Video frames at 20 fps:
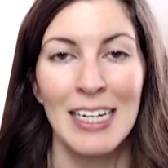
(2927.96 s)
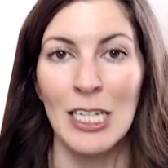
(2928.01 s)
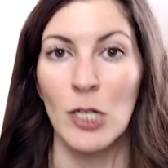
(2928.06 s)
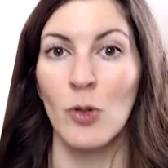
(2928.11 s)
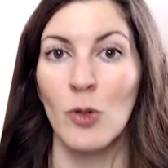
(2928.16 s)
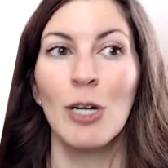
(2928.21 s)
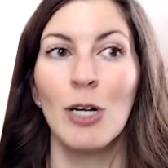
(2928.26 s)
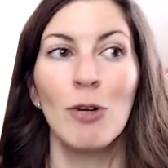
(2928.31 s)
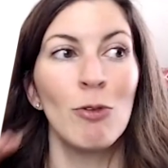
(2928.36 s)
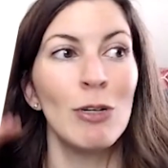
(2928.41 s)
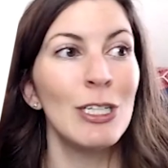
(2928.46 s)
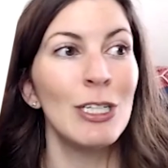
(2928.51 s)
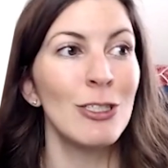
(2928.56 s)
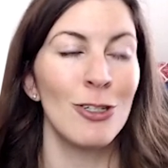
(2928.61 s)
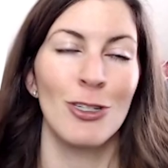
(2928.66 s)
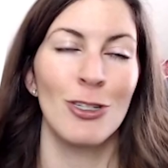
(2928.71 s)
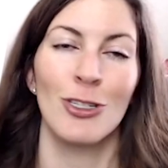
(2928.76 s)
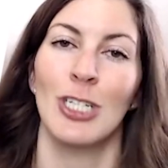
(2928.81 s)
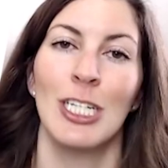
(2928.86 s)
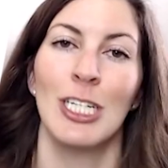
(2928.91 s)
doing
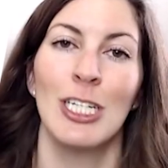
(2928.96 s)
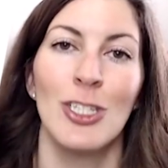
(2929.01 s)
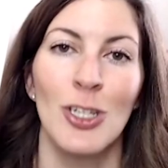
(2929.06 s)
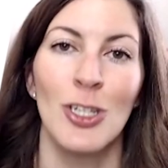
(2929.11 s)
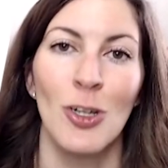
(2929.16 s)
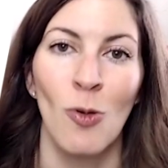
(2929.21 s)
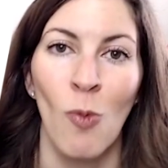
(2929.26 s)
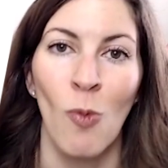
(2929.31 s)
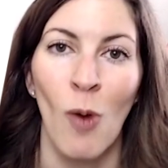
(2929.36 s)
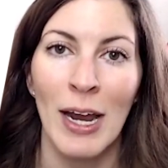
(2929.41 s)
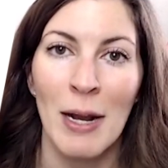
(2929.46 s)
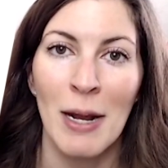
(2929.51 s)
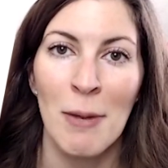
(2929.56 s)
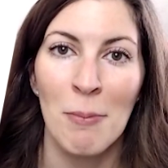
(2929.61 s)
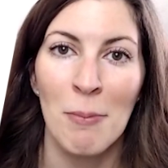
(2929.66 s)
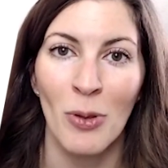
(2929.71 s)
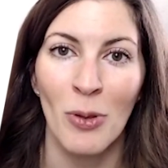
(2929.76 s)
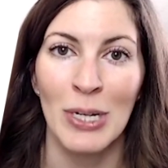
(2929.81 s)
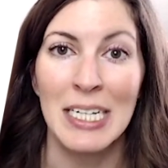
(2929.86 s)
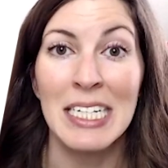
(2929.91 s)
research into what
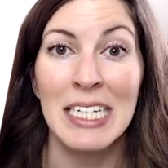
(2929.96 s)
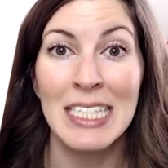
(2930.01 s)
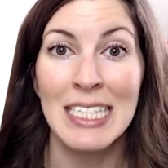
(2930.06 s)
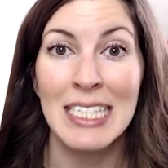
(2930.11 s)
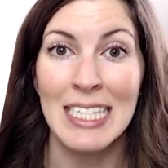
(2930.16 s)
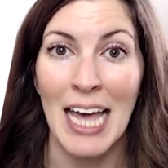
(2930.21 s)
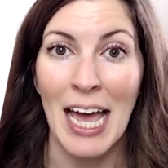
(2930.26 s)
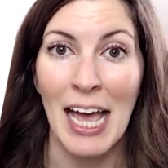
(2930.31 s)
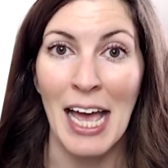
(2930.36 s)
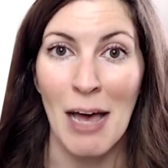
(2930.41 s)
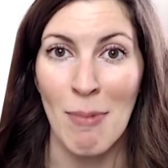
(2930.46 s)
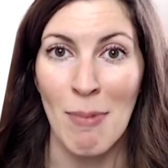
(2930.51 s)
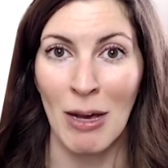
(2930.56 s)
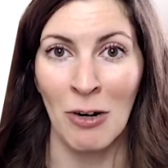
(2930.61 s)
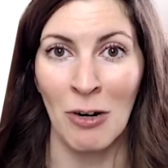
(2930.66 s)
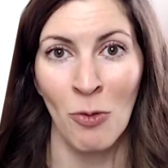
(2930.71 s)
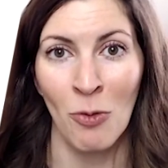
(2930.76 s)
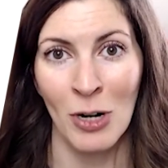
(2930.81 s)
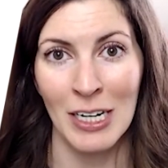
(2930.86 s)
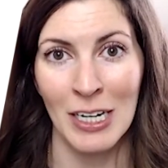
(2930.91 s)
employees say about
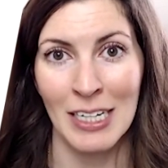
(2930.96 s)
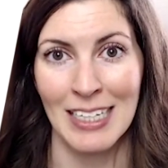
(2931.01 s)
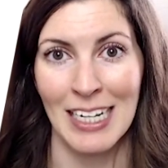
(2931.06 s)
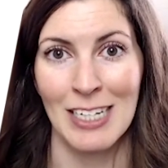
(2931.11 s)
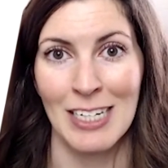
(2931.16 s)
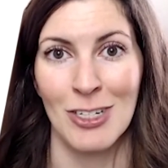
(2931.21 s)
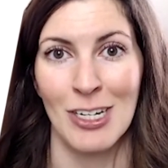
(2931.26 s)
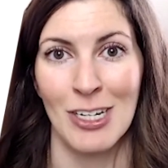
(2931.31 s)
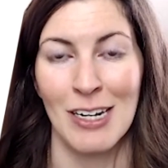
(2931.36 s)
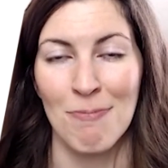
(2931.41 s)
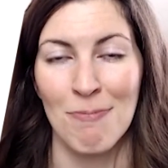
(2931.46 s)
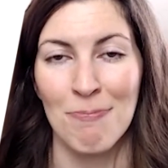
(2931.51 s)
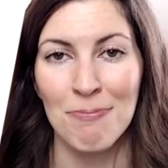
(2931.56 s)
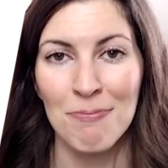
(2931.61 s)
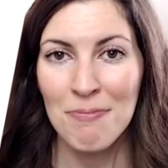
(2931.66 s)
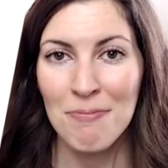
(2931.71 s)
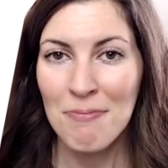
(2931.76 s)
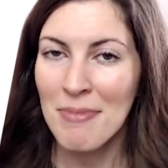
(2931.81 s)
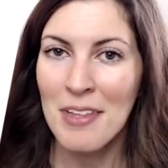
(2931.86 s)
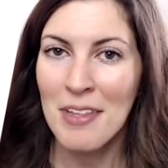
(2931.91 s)
an organization,
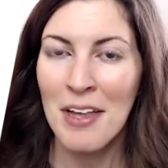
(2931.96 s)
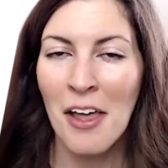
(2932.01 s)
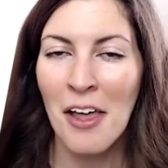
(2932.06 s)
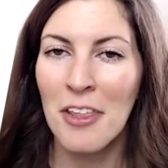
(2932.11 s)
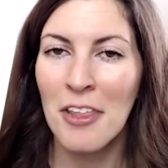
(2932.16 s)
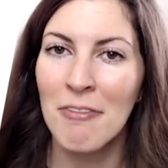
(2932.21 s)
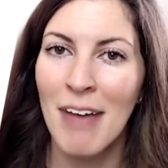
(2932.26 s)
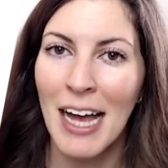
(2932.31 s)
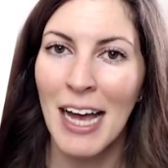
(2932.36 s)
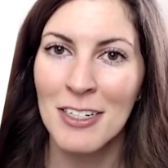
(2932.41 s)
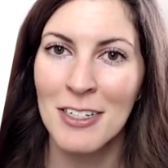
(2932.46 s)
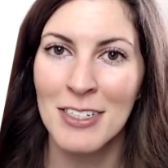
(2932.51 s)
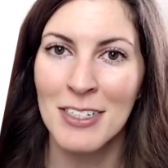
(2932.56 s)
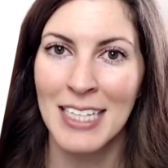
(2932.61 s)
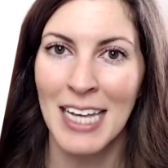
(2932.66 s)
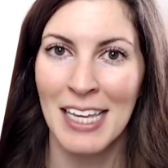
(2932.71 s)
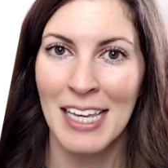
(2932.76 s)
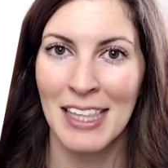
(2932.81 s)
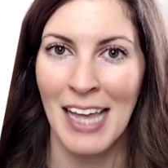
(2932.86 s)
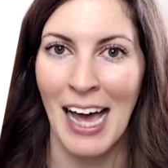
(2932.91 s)
other
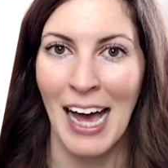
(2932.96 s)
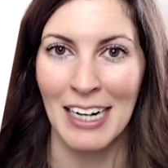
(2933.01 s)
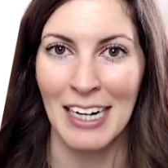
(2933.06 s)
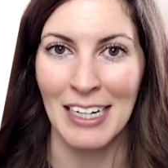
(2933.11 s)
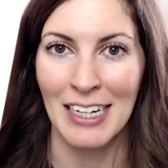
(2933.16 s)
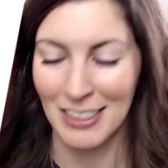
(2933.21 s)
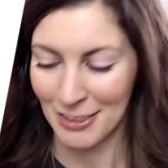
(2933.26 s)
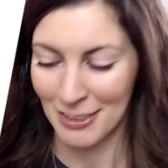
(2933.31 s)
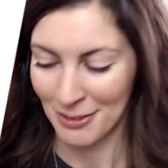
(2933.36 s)
factors like that.